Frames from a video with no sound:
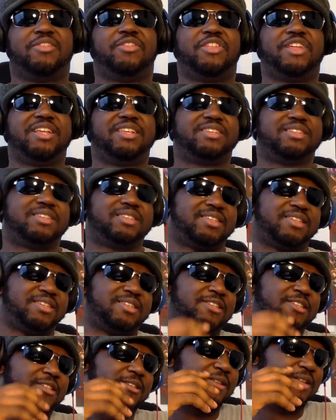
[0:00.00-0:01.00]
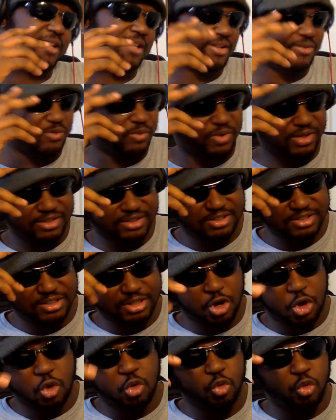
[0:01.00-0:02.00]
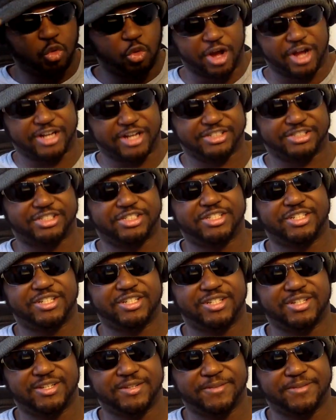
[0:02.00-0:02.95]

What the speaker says: This was so rushed.